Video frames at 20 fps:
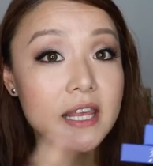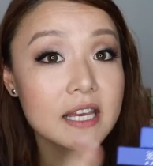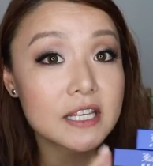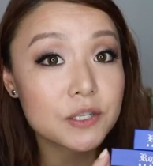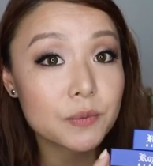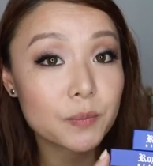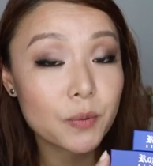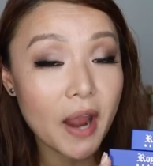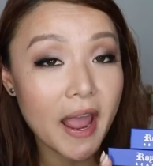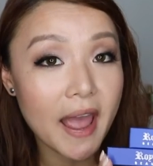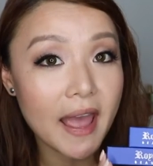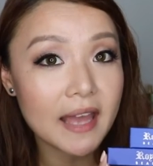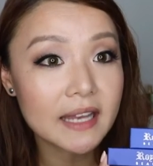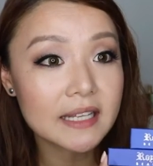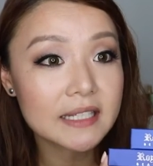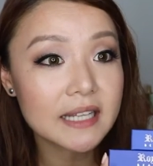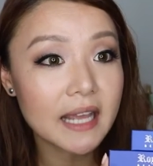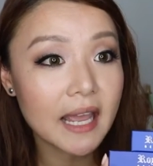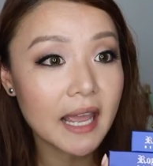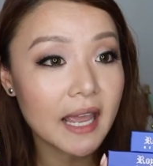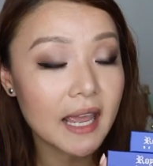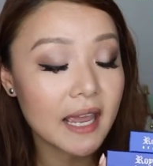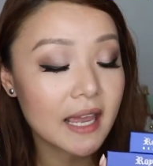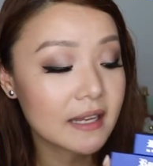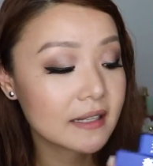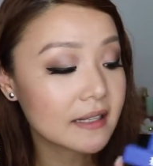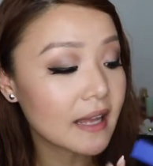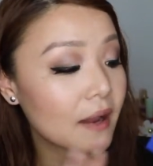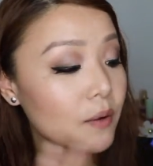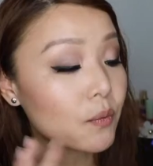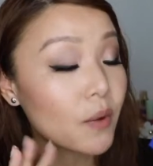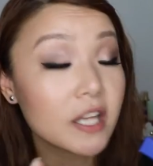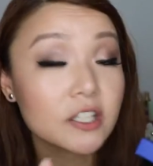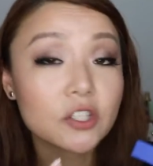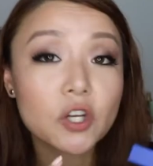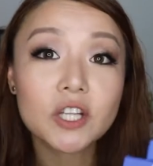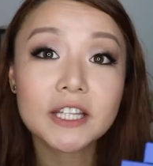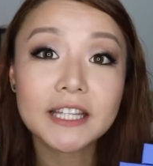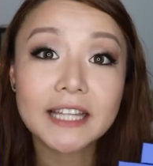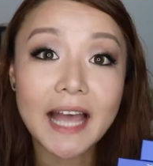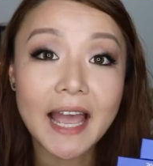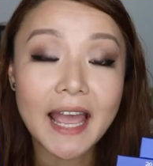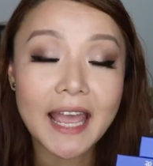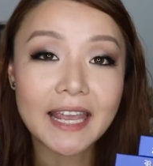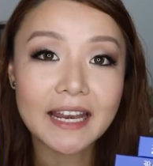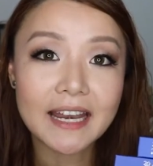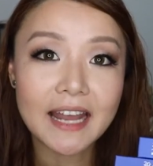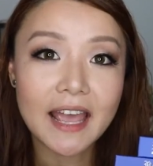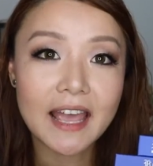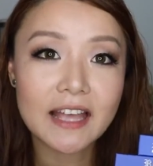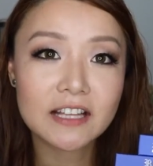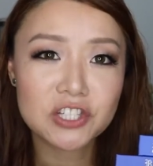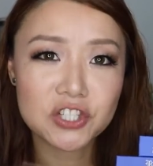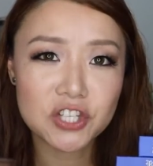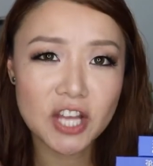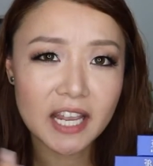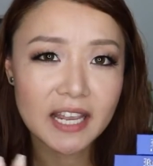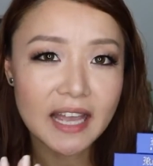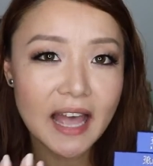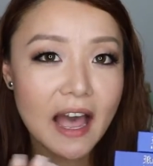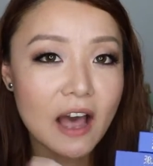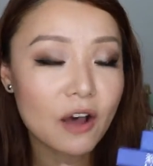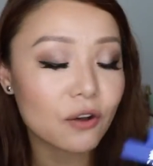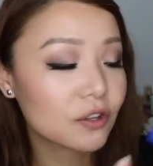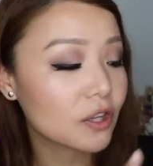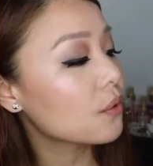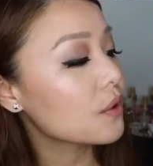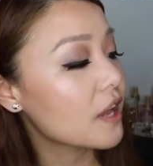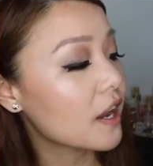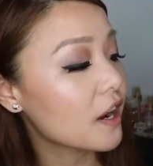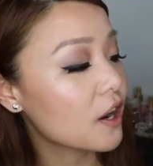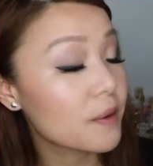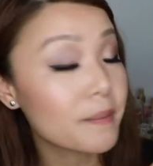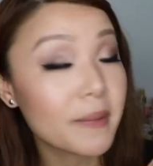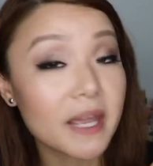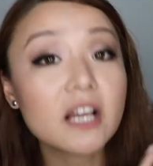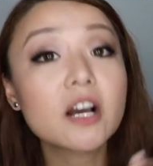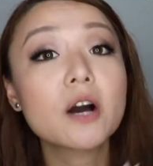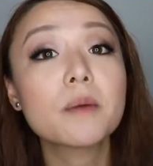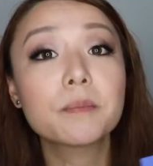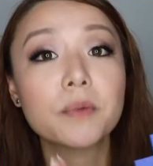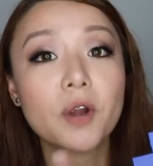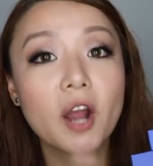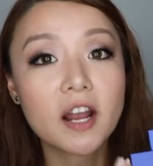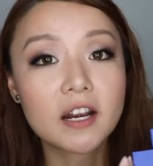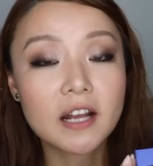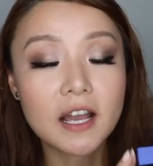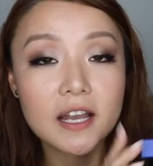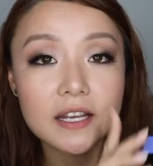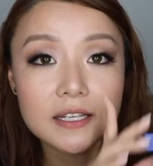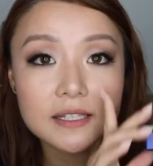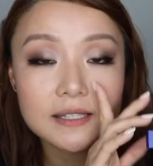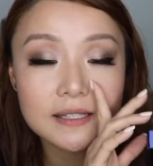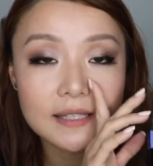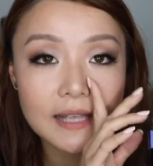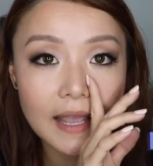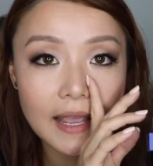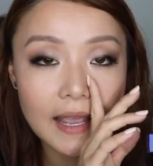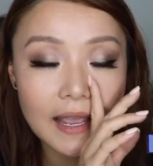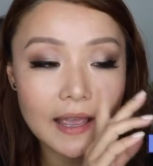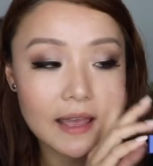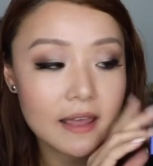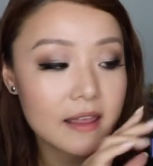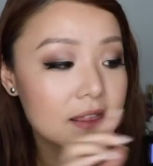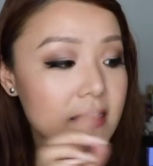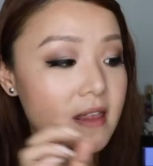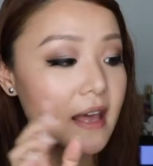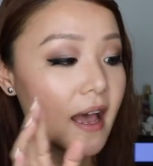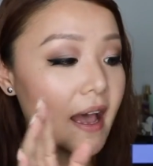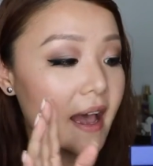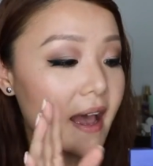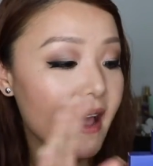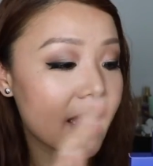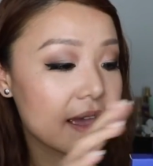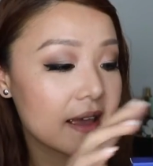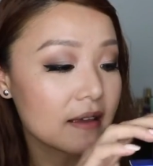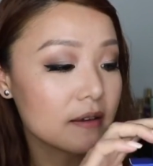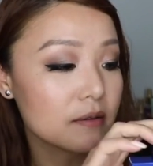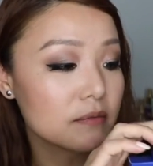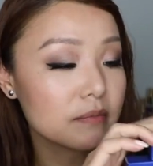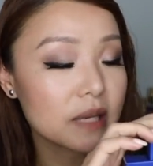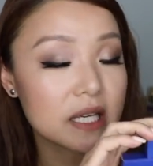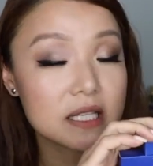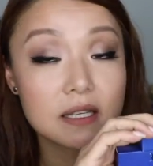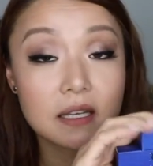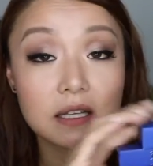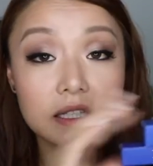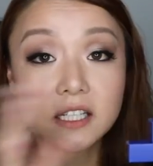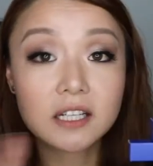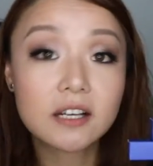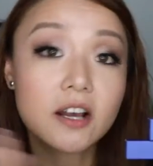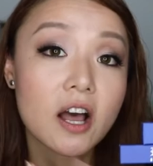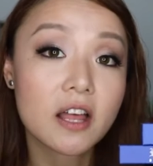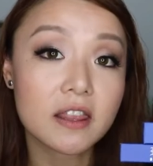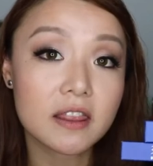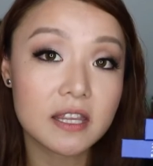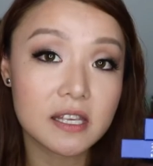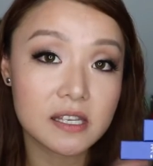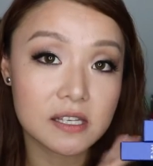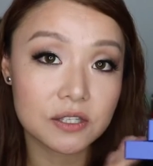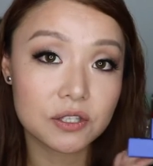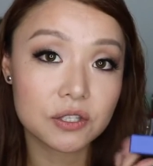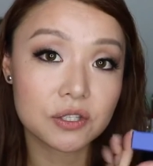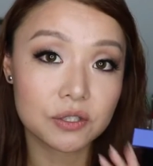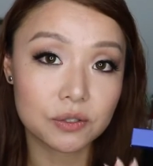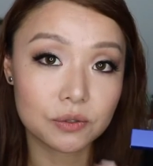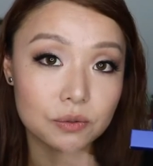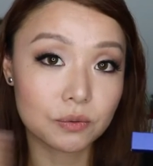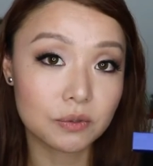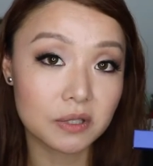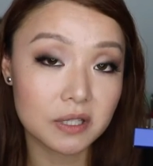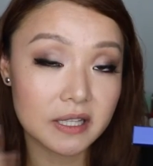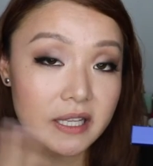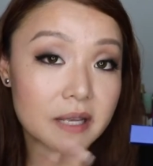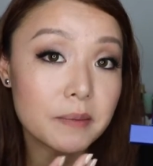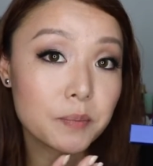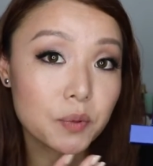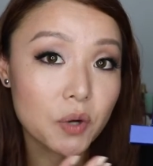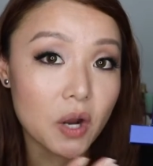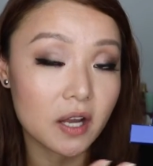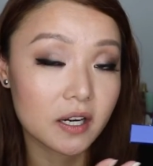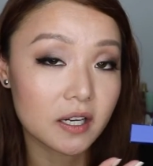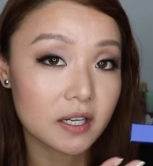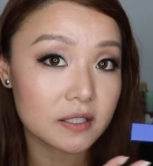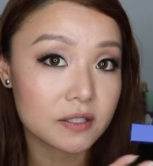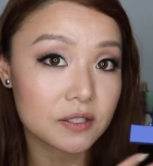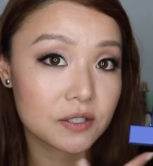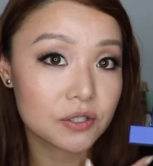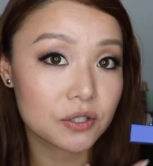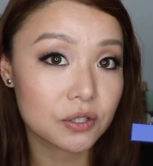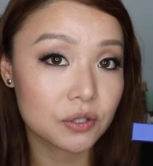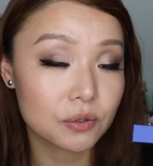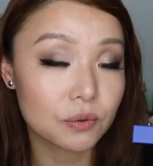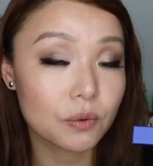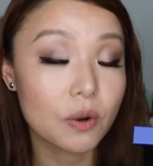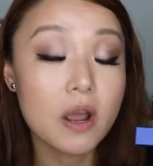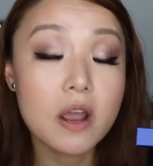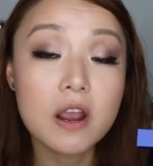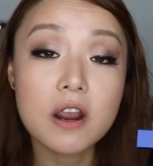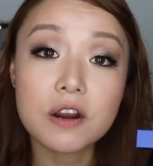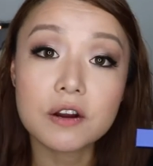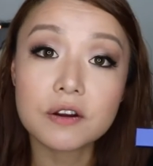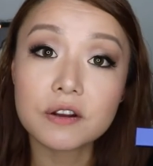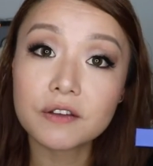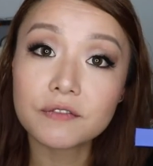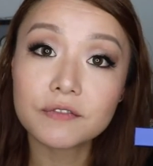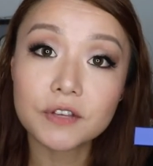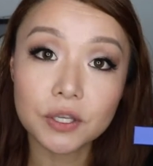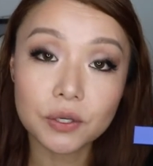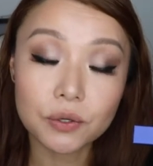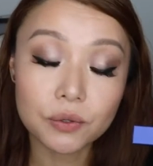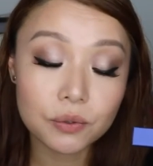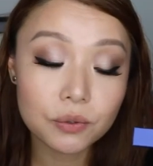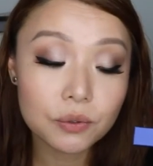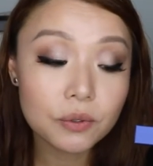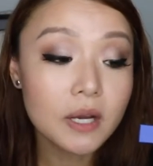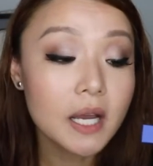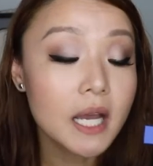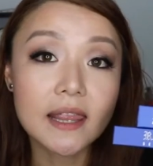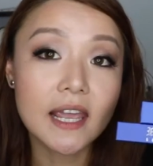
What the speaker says: this brand, and I went online and check out their makeup products, and I basically got these two lip products to review.